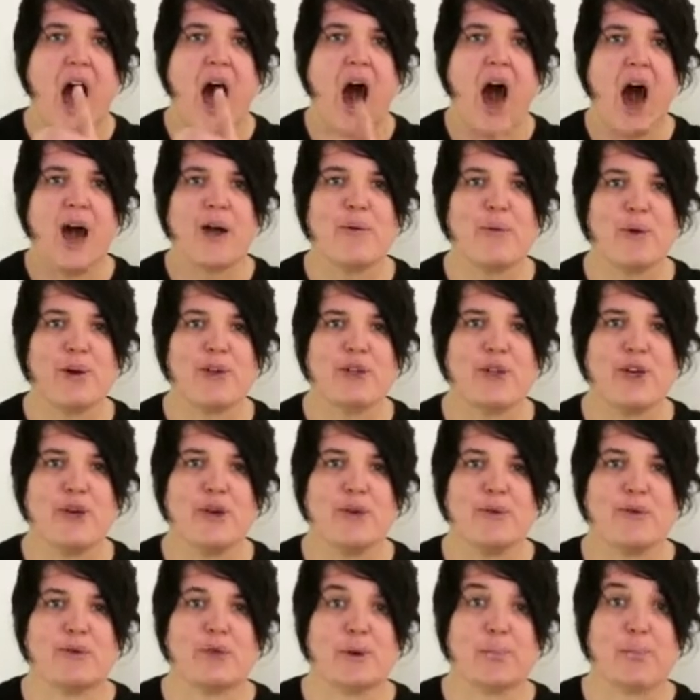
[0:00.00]
I want
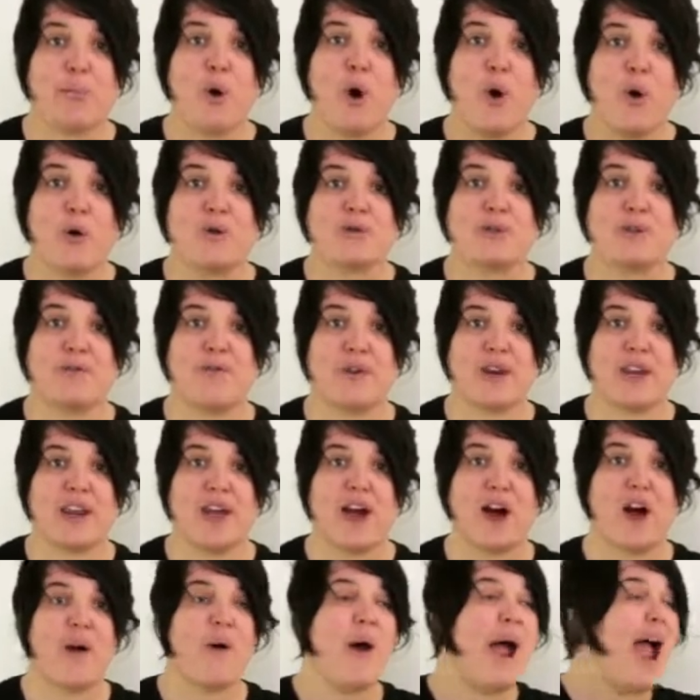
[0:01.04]
you to pause the
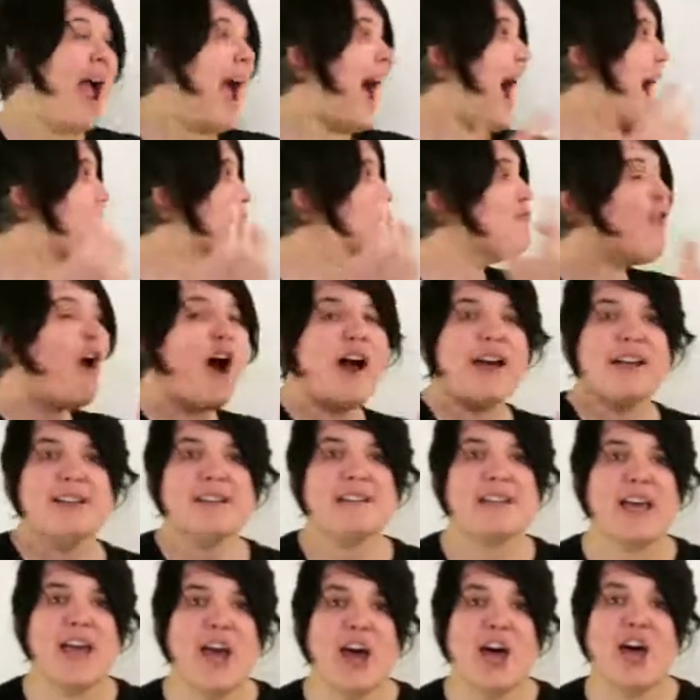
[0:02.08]
video and
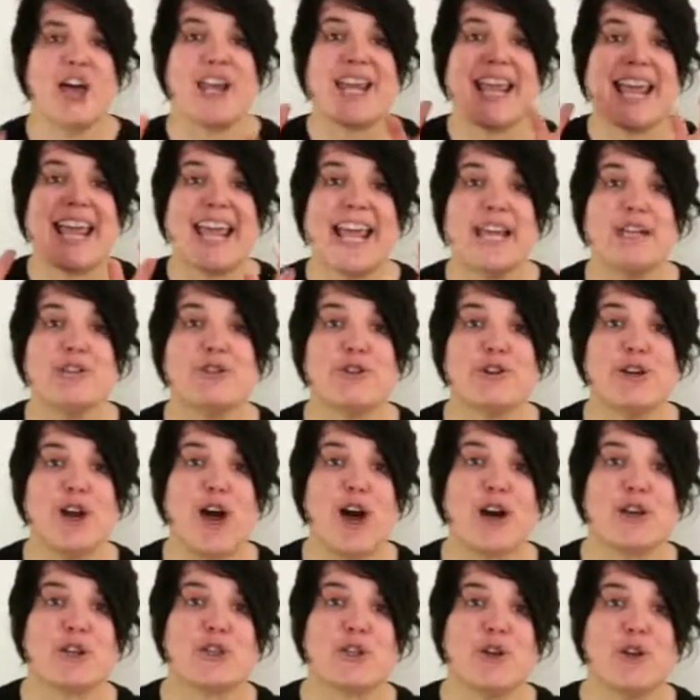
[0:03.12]
write an
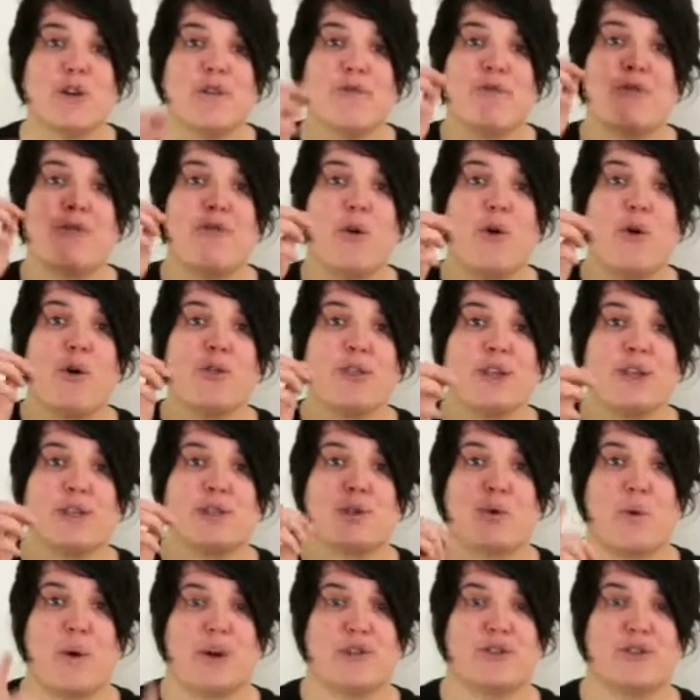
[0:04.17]
introduction for
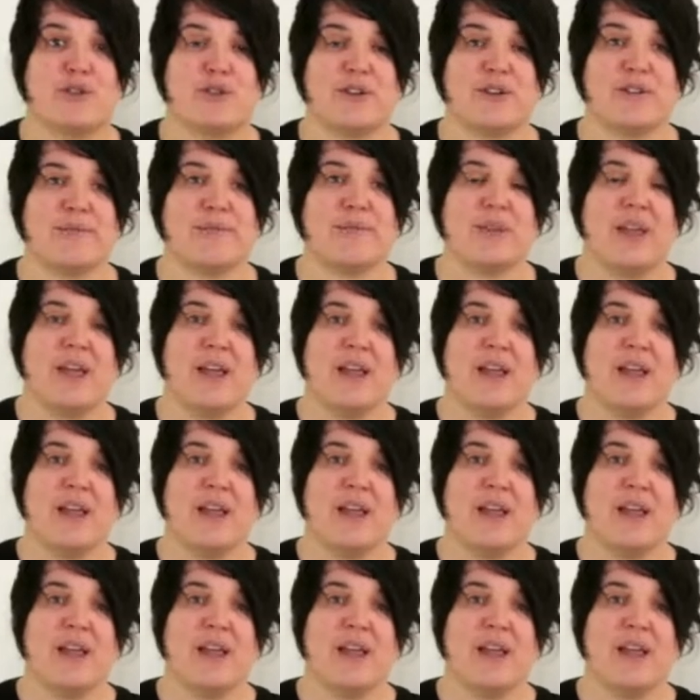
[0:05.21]
this question.